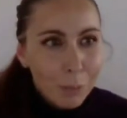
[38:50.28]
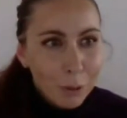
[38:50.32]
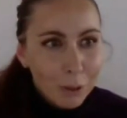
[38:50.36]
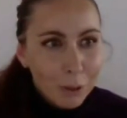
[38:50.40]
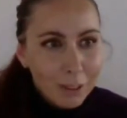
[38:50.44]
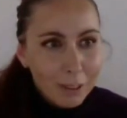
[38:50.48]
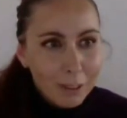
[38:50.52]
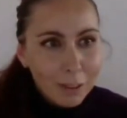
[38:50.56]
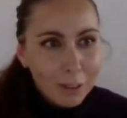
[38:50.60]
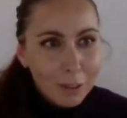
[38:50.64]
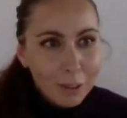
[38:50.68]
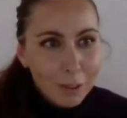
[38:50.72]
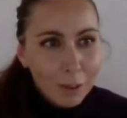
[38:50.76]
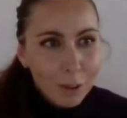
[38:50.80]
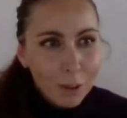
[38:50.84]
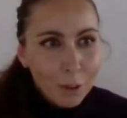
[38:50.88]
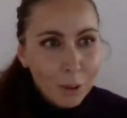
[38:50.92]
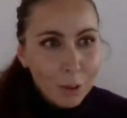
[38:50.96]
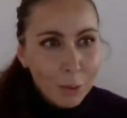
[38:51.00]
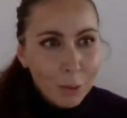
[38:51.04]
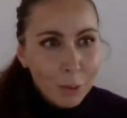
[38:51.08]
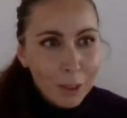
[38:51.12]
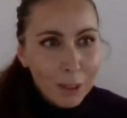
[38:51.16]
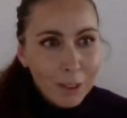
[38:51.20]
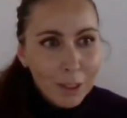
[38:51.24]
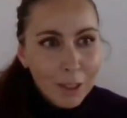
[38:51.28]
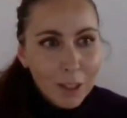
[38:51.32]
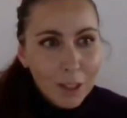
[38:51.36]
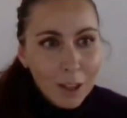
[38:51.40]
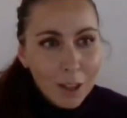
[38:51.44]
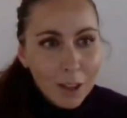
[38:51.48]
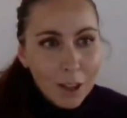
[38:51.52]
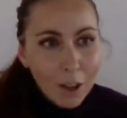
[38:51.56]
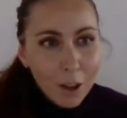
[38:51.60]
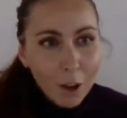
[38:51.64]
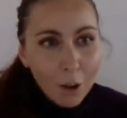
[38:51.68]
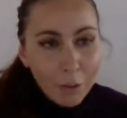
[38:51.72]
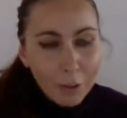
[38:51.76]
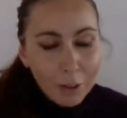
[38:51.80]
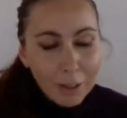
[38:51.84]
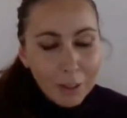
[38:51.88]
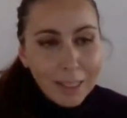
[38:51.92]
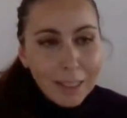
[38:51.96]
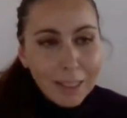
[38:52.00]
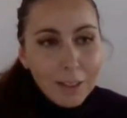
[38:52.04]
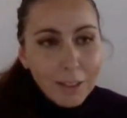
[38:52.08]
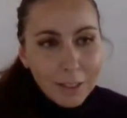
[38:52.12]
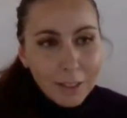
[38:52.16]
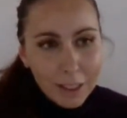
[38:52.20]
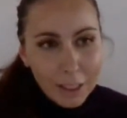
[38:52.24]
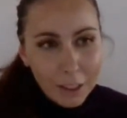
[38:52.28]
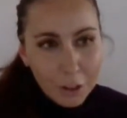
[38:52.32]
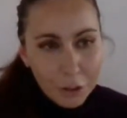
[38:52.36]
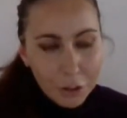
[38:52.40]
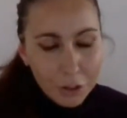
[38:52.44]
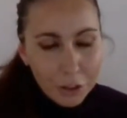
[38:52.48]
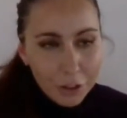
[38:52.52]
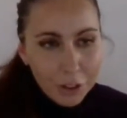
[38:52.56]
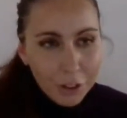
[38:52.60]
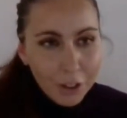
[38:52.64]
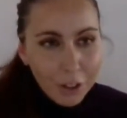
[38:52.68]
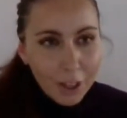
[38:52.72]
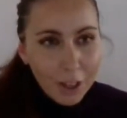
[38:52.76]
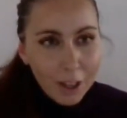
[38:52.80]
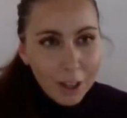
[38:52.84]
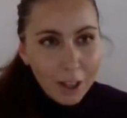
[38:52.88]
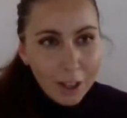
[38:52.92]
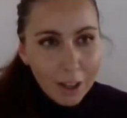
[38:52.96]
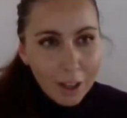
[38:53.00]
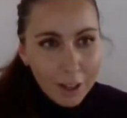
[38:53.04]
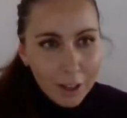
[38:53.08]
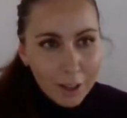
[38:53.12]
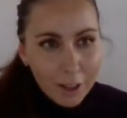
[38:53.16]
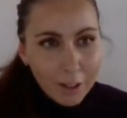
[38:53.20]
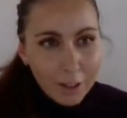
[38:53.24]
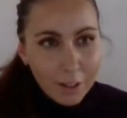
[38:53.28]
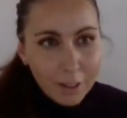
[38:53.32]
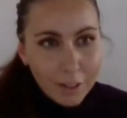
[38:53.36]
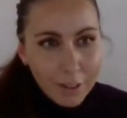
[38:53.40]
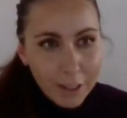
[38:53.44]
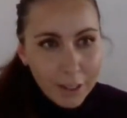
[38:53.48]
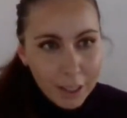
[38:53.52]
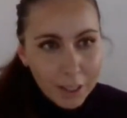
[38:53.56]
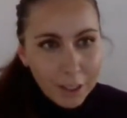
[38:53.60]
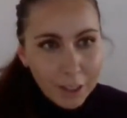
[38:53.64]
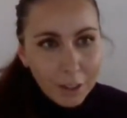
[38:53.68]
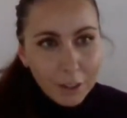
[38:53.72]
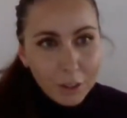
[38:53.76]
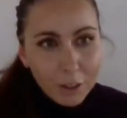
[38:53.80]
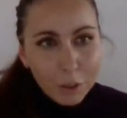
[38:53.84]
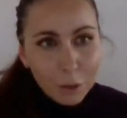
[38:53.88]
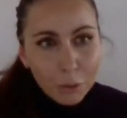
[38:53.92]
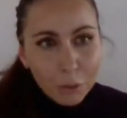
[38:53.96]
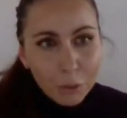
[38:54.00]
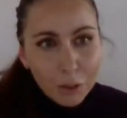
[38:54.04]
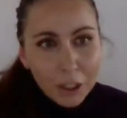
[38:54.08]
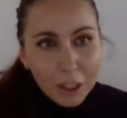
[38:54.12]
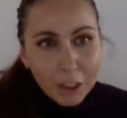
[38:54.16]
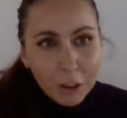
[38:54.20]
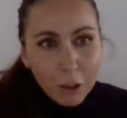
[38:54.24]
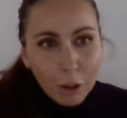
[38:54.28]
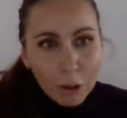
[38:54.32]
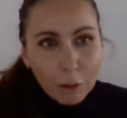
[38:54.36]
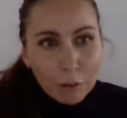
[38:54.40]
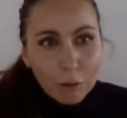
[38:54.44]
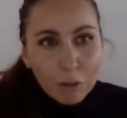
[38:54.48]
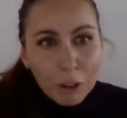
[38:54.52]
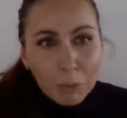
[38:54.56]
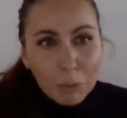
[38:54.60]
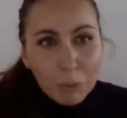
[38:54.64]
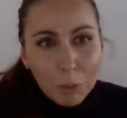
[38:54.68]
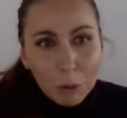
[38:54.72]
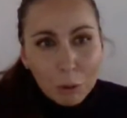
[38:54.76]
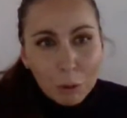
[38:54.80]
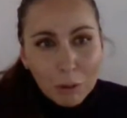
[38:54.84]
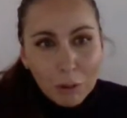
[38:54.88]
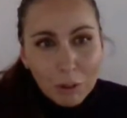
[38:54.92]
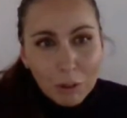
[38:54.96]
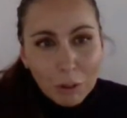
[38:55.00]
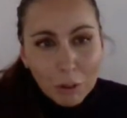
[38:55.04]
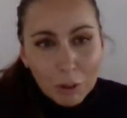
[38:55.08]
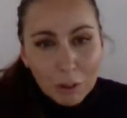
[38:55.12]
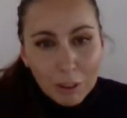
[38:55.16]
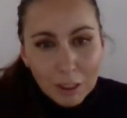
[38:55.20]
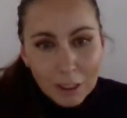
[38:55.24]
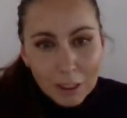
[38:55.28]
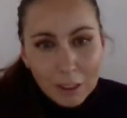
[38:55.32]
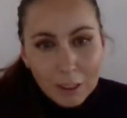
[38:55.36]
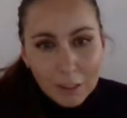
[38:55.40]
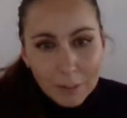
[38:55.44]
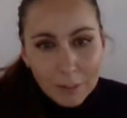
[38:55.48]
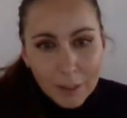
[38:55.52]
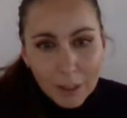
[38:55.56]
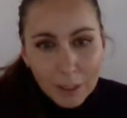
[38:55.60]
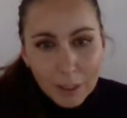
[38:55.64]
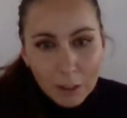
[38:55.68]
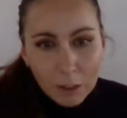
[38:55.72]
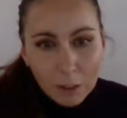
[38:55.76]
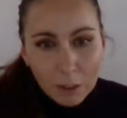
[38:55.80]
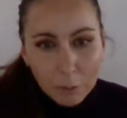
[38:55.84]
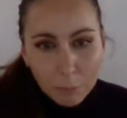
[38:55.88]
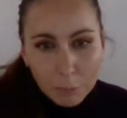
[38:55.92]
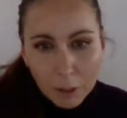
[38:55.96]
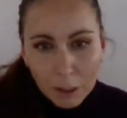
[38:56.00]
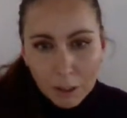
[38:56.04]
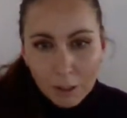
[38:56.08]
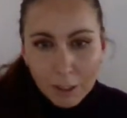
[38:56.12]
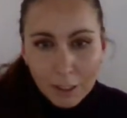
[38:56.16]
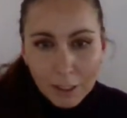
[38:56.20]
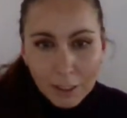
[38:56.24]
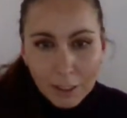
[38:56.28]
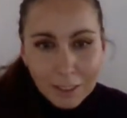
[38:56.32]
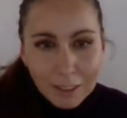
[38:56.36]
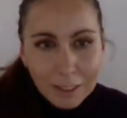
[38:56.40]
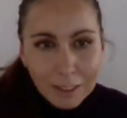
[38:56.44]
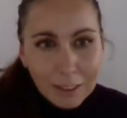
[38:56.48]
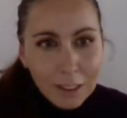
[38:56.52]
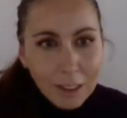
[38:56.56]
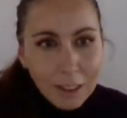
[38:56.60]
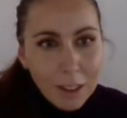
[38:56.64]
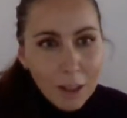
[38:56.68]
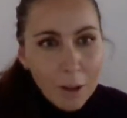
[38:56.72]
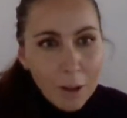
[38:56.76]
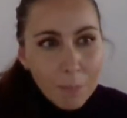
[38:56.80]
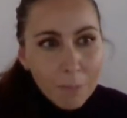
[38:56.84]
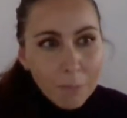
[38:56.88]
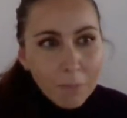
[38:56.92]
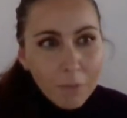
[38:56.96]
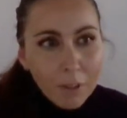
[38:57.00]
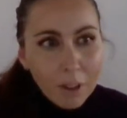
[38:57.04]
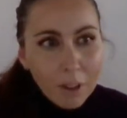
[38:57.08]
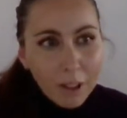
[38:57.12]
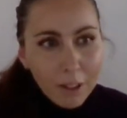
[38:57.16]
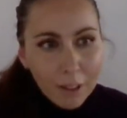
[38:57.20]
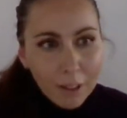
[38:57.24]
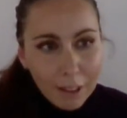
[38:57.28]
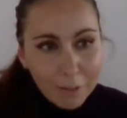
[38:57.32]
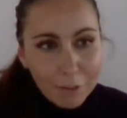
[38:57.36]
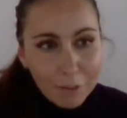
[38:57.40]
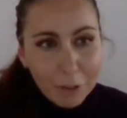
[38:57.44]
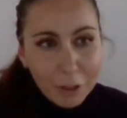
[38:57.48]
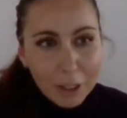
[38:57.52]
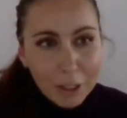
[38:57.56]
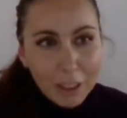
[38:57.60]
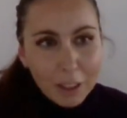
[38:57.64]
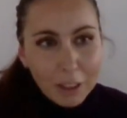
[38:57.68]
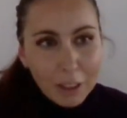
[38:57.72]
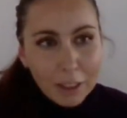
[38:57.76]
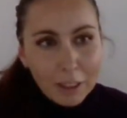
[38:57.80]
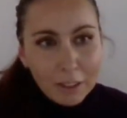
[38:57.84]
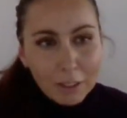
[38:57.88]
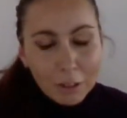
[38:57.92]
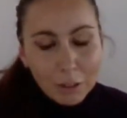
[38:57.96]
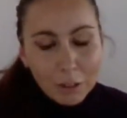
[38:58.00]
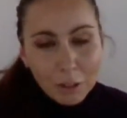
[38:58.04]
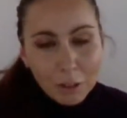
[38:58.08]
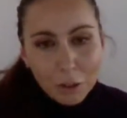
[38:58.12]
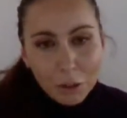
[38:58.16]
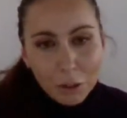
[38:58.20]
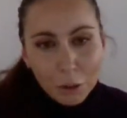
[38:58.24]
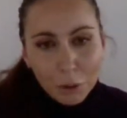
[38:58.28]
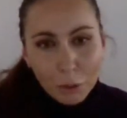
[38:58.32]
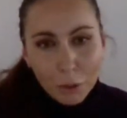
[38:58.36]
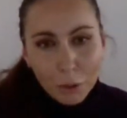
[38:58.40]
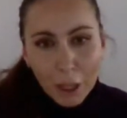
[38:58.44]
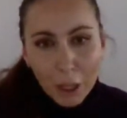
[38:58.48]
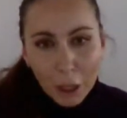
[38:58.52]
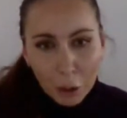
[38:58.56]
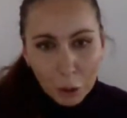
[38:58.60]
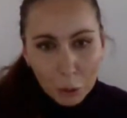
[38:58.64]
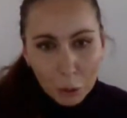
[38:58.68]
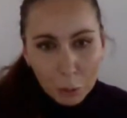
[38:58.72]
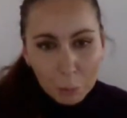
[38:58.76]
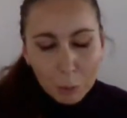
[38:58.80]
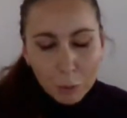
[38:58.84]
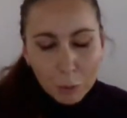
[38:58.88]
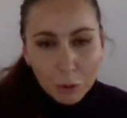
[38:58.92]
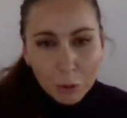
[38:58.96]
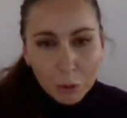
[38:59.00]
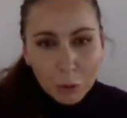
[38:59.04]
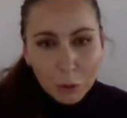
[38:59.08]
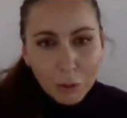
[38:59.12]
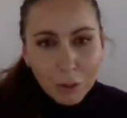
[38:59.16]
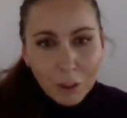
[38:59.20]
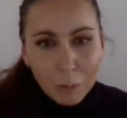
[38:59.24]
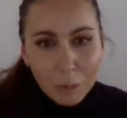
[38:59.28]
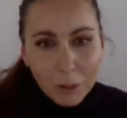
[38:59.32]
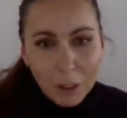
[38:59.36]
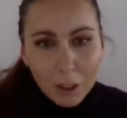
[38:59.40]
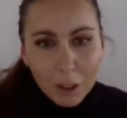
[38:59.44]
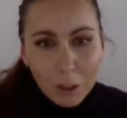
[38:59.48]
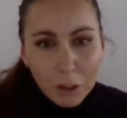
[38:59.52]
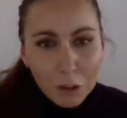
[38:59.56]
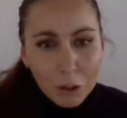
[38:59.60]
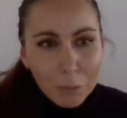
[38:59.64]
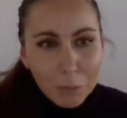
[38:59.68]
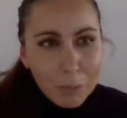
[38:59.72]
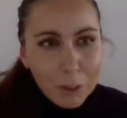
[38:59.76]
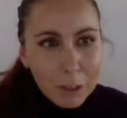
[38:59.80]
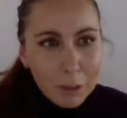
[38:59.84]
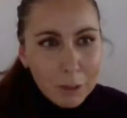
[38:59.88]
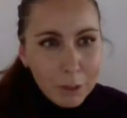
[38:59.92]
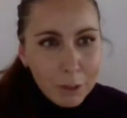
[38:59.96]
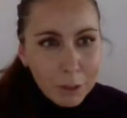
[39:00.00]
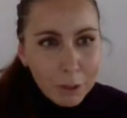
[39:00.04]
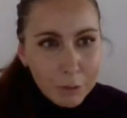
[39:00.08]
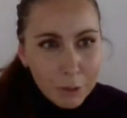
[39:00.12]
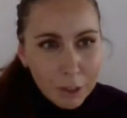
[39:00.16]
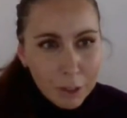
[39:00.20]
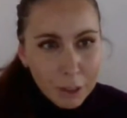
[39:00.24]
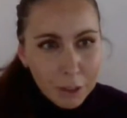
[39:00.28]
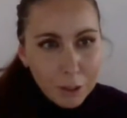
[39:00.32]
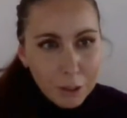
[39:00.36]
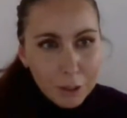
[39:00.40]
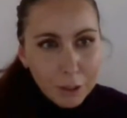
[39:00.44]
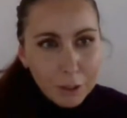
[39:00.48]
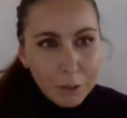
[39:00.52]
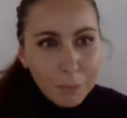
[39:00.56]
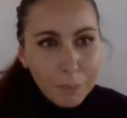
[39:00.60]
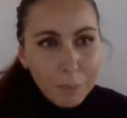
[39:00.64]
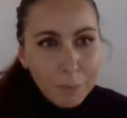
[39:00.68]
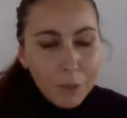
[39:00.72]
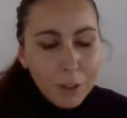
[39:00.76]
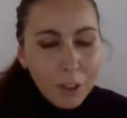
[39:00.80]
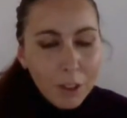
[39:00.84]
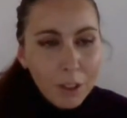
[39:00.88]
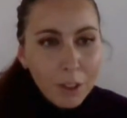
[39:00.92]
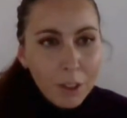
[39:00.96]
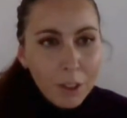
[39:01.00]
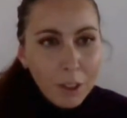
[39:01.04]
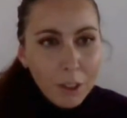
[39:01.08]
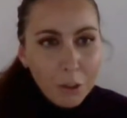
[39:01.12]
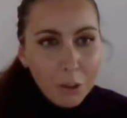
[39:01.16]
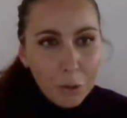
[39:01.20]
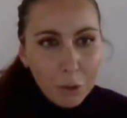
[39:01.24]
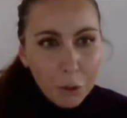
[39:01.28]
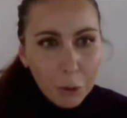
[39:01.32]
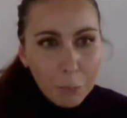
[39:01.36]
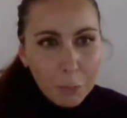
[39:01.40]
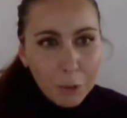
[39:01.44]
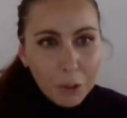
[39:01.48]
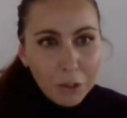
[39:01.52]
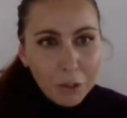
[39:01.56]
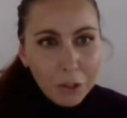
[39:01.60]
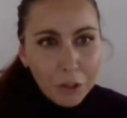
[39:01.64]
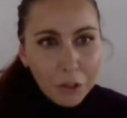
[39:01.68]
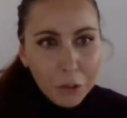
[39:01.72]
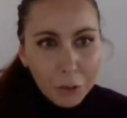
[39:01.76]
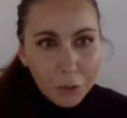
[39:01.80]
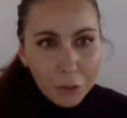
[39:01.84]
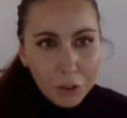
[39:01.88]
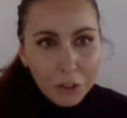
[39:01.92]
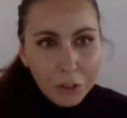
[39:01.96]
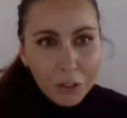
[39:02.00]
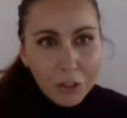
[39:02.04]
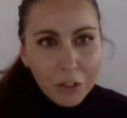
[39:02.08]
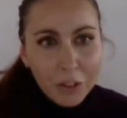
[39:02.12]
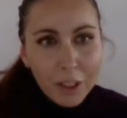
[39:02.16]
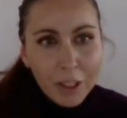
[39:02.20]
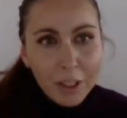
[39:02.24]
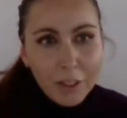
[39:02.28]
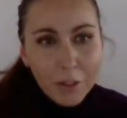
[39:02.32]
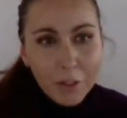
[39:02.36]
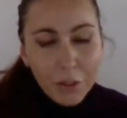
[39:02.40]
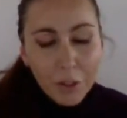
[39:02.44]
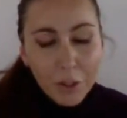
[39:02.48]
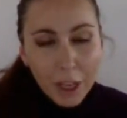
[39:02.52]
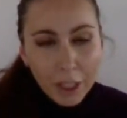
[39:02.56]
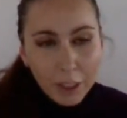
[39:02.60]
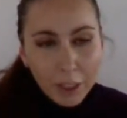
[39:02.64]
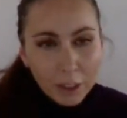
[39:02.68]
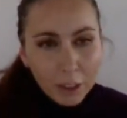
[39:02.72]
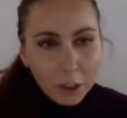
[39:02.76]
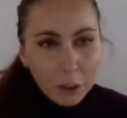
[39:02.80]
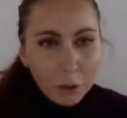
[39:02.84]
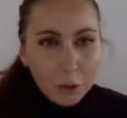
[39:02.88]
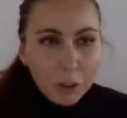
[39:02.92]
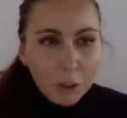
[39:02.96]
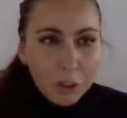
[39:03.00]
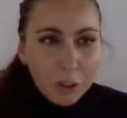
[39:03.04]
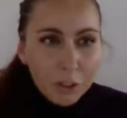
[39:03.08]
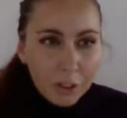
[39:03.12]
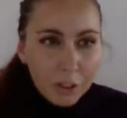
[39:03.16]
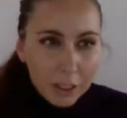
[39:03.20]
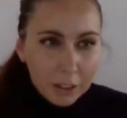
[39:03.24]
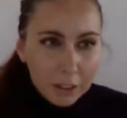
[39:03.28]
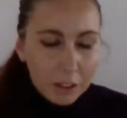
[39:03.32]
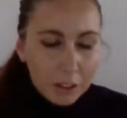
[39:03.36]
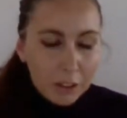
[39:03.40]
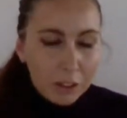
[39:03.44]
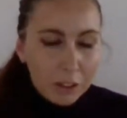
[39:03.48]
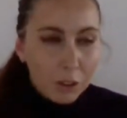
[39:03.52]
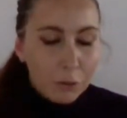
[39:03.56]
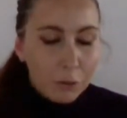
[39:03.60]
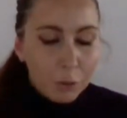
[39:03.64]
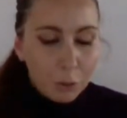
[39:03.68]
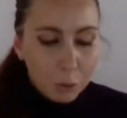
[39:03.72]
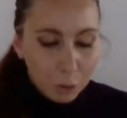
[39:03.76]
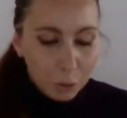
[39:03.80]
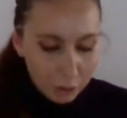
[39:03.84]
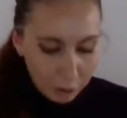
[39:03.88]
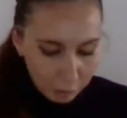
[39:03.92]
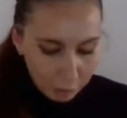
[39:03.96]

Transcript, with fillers: political or one of legal nature, that to really contribute to ceasefire on Middle East and Africa and to help to diminish the mass migration. European Union has reacted to the crisis of